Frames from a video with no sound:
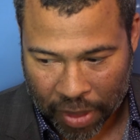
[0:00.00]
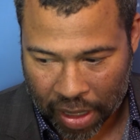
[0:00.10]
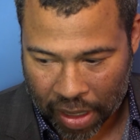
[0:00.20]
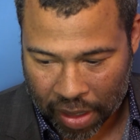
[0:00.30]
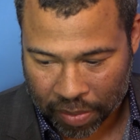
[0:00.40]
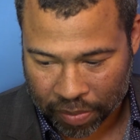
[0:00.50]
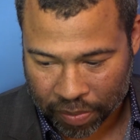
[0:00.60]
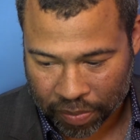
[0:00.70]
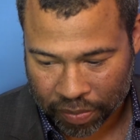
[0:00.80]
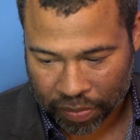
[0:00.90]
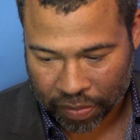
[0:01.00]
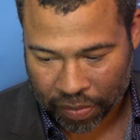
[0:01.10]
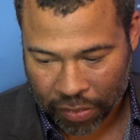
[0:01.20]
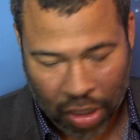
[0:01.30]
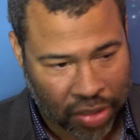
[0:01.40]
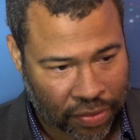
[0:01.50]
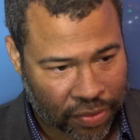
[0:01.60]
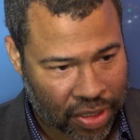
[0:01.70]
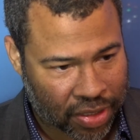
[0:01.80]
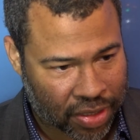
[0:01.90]
um, loss
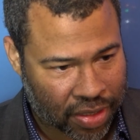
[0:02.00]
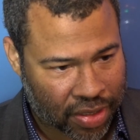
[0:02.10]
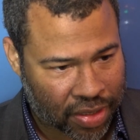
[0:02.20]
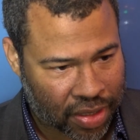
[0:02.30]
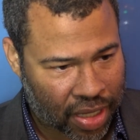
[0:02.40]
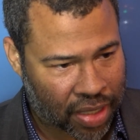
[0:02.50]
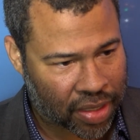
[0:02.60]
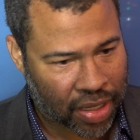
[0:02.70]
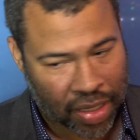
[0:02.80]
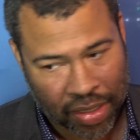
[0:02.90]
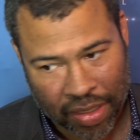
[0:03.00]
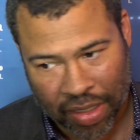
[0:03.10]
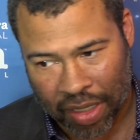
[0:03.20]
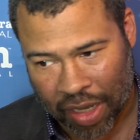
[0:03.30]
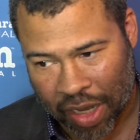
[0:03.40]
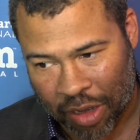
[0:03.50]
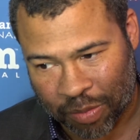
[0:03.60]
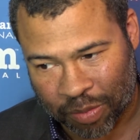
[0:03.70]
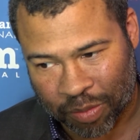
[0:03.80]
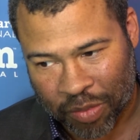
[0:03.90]
of innocence and, and
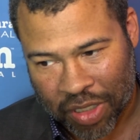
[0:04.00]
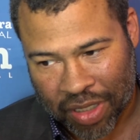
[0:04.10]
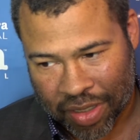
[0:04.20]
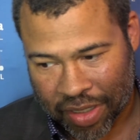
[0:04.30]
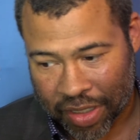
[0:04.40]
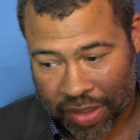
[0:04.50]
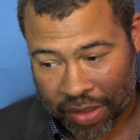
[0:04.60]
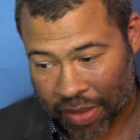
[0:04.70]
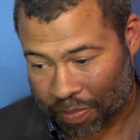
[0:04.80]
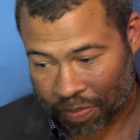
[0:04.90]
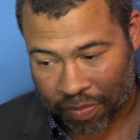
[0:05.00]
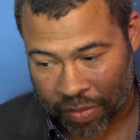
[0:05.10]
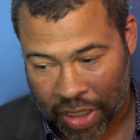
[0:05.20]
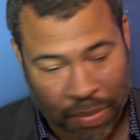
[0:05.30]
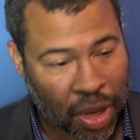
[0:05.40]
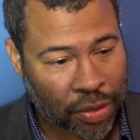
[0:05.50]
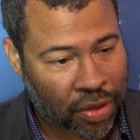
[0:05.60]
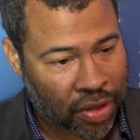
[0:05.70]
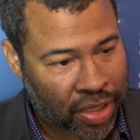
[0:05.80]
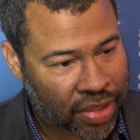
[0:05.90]
um, his, his
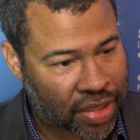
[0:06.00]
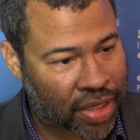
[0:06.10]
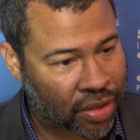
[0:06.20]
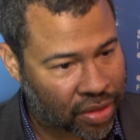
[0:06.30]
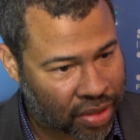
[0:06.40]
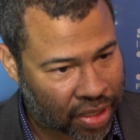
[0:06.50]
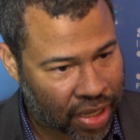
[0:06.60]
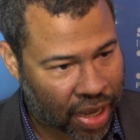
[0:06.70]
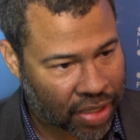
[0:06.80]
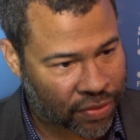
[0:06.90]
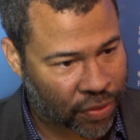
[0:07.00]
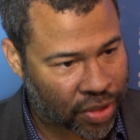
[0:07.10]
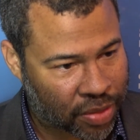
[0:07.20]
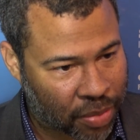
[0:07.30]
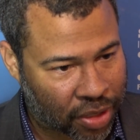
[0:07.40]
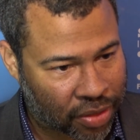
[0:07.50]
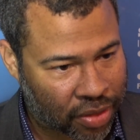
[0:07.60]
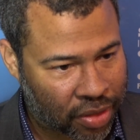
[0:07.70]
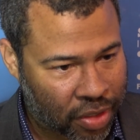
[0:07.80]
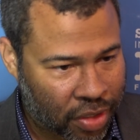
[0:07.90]
mother and his guilt that he has for his
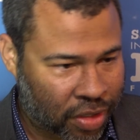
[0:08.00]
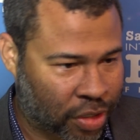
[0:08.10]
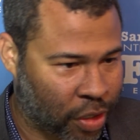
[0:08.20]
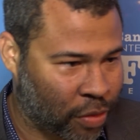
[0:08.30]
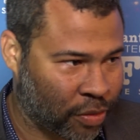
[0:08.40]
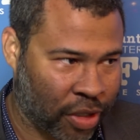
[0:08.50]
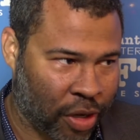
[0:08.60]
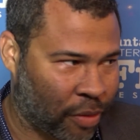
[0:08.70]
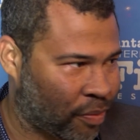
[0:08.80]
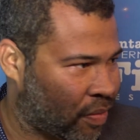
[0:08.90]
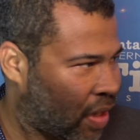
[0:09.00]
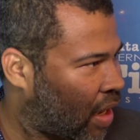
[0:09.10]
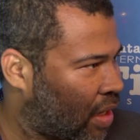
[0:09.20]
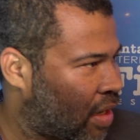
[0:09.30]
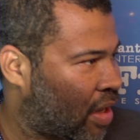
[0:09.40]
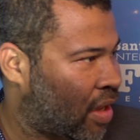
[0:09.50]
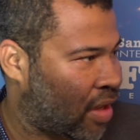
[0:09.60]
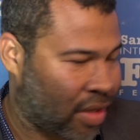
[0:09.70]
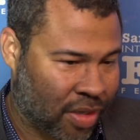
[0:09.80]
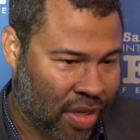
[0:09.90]
mother. So, you know,
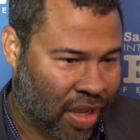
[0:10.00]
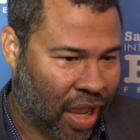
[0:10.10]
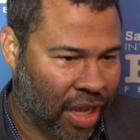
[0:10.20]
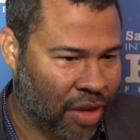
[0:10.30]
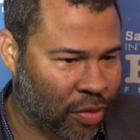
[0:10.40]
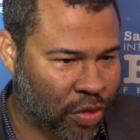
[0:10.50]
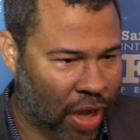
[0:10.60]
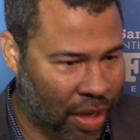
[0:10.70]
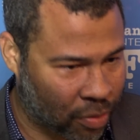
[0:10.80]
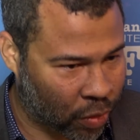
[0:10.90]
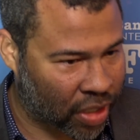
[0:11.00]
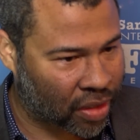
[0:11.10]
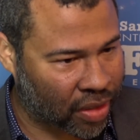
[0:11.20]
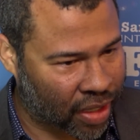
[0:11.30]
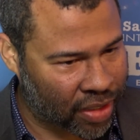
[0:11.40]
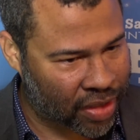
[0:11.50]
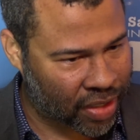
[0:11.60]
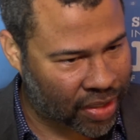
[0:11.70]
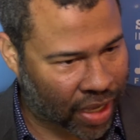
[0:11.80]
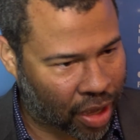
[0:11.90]
I, I never try and whittle
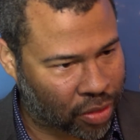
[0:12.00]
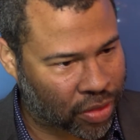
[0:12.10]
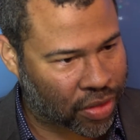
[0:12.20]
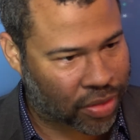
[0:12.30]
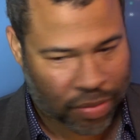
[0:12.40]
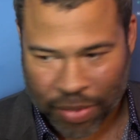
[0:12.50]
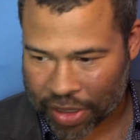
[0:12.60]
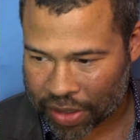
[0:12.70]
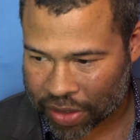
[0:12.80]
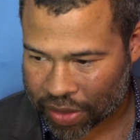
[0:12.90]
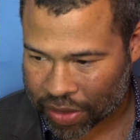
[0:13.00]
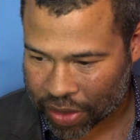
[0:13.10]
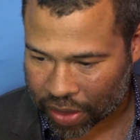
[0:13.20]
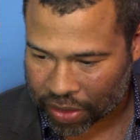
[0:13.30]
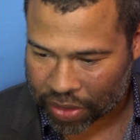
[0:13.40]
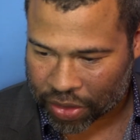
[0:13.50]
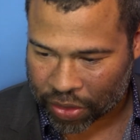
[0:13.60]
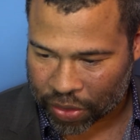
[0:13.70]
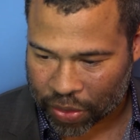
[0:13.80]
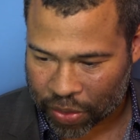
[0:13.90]
anything down to be so,
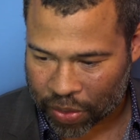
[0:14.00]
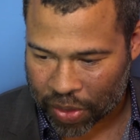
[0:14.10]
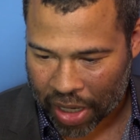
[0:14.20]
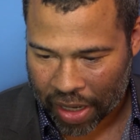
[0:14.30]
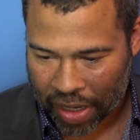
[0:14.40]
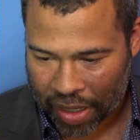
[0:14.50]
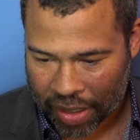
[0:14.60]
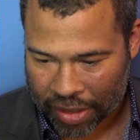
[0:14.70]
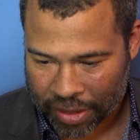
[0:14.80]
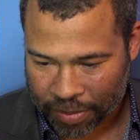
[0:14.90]
to uh,